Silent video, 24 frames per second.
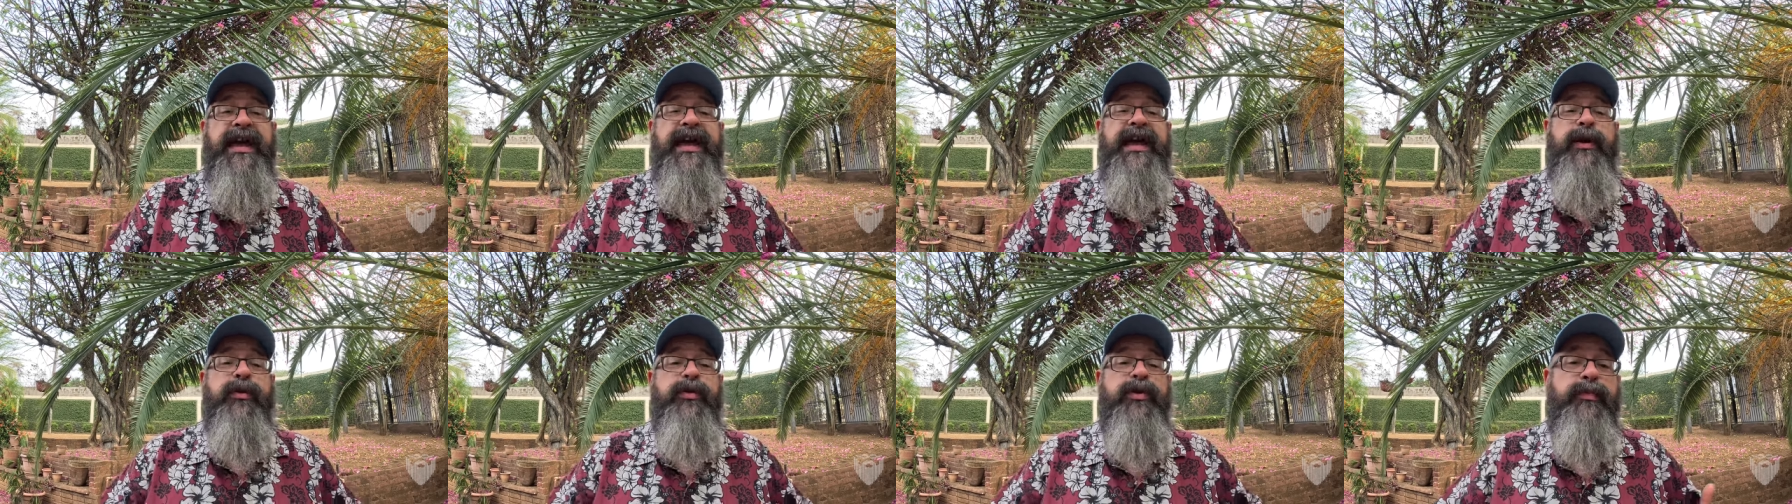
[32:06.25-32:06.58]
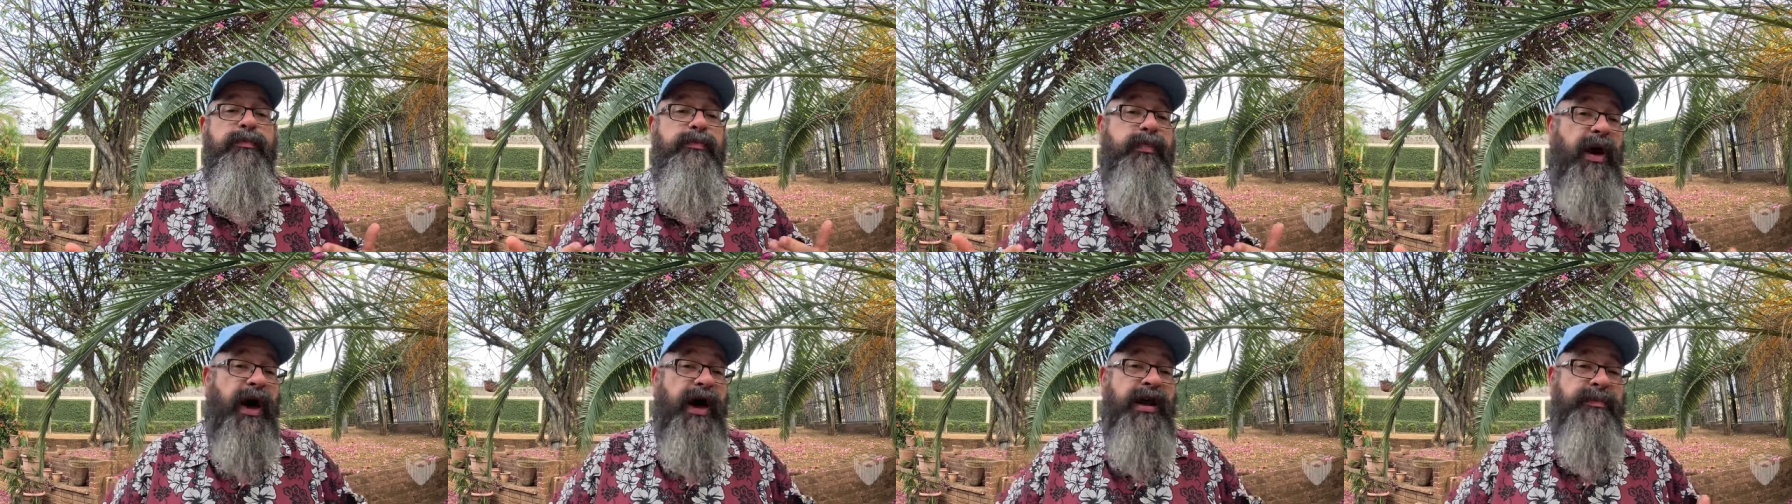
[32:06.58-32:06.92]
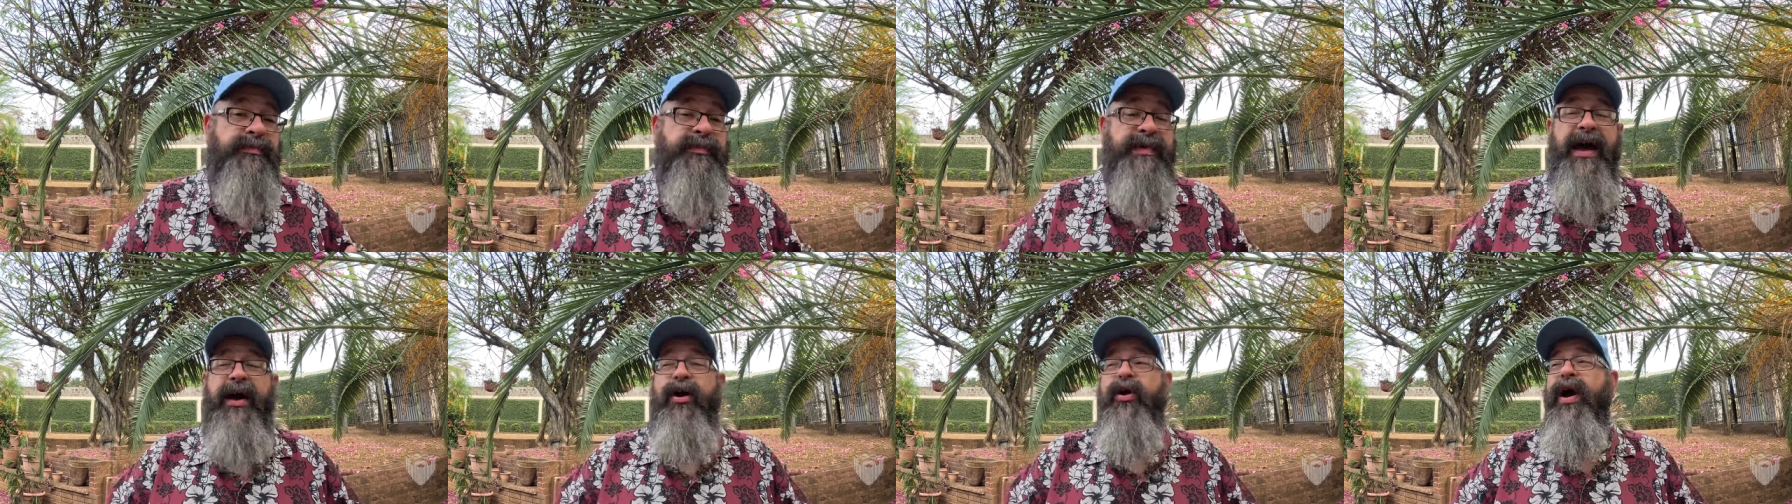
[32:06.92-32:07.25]
It would have
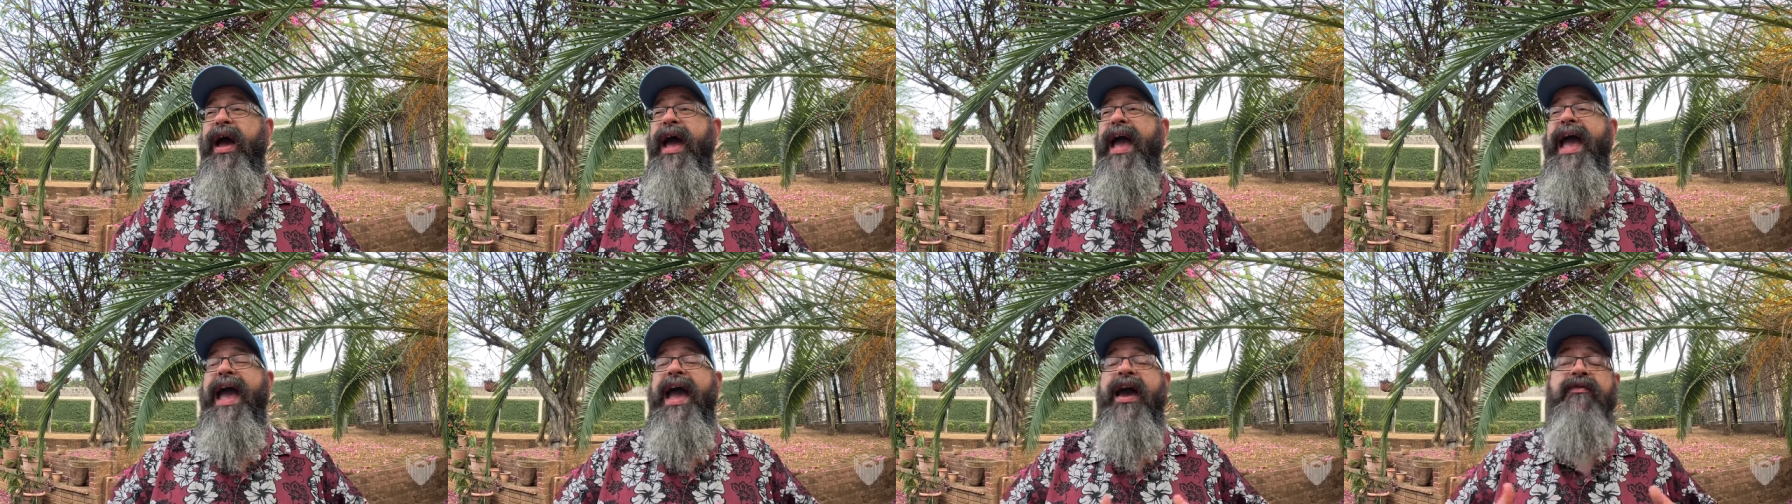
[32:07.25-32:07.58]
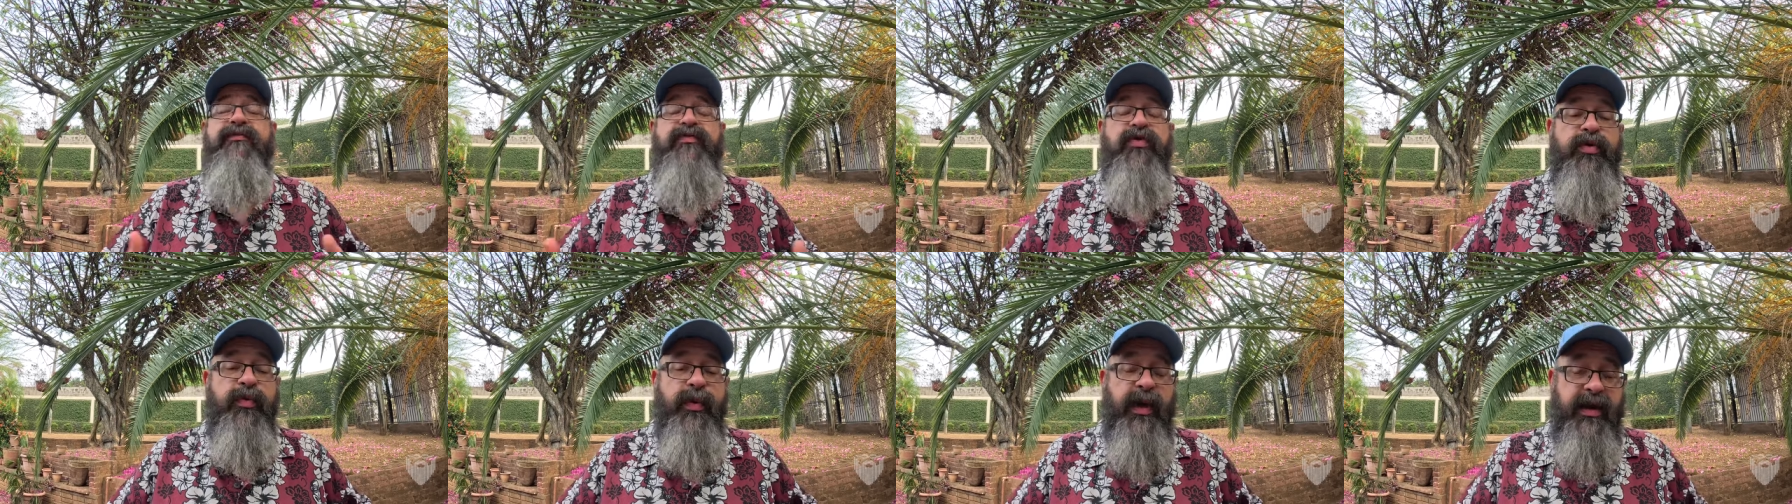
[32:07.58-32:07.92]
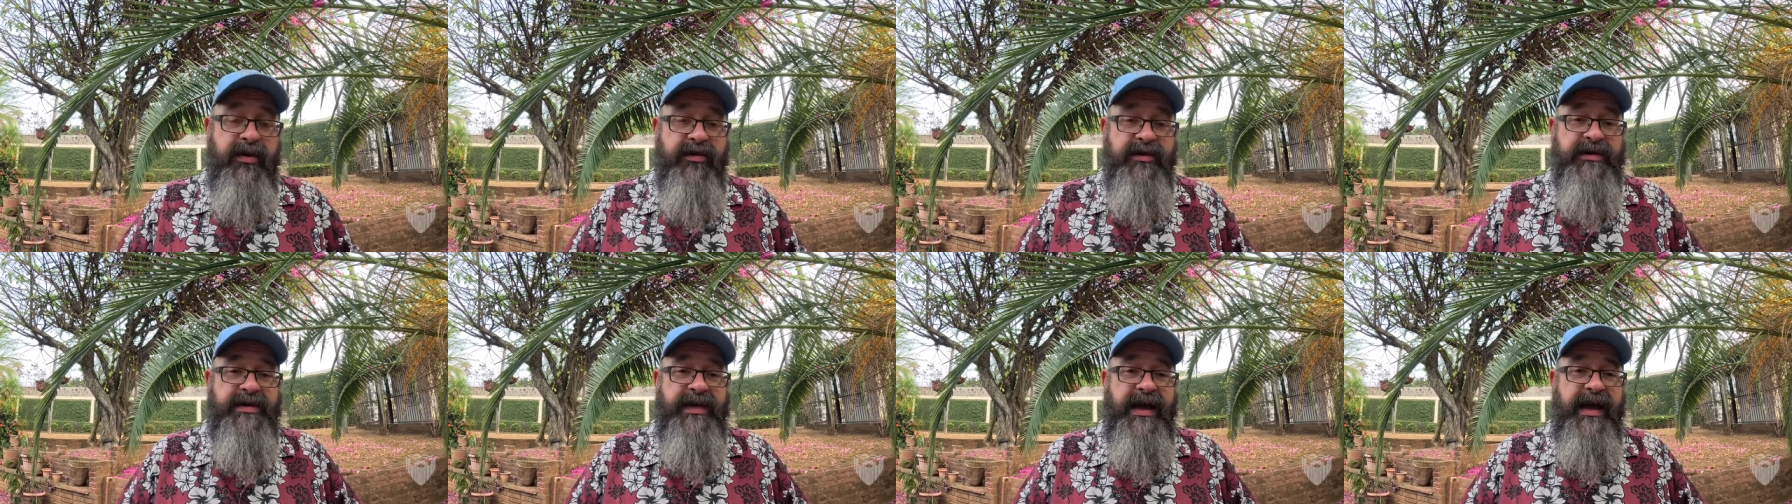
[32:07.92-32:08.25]
bottomed out
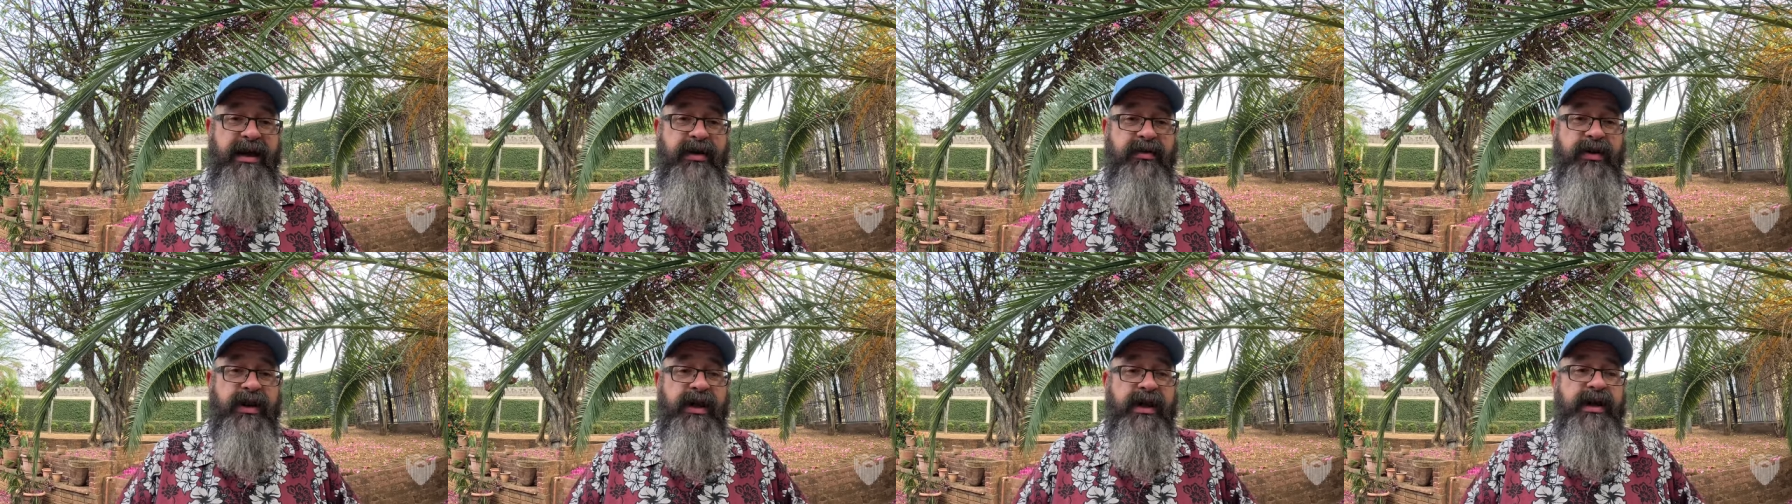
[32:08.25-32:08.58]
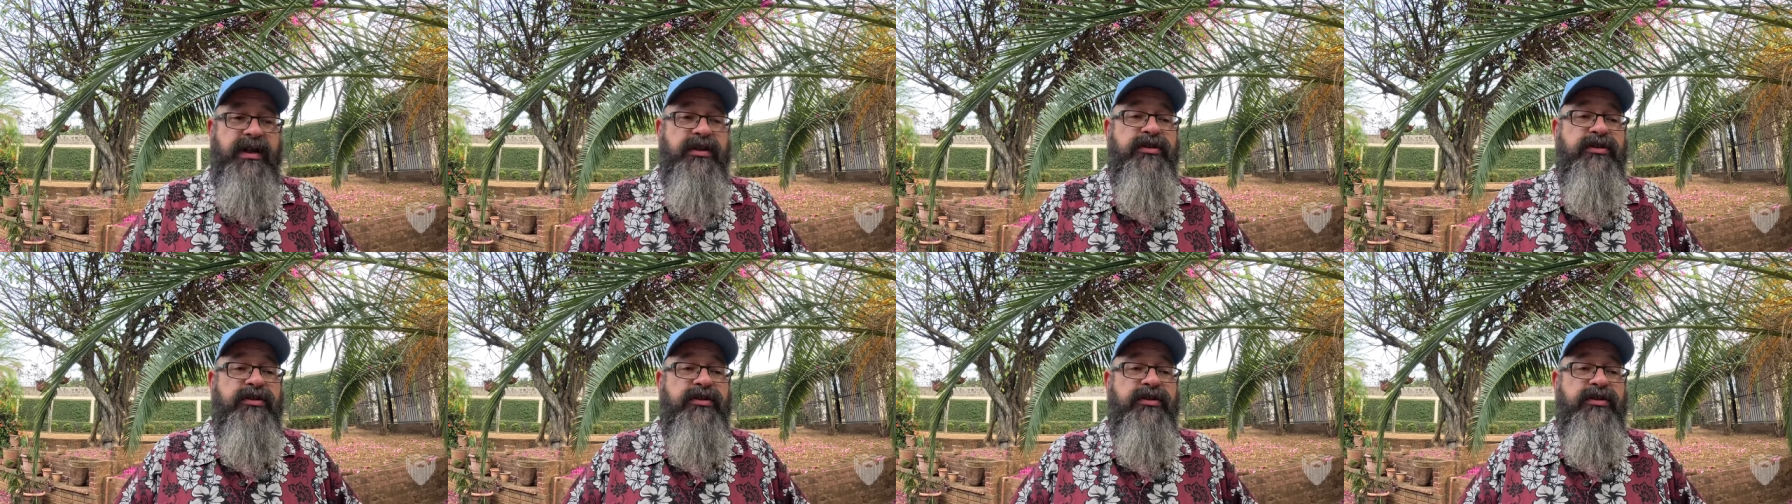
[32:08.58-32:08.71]
everywhere in town.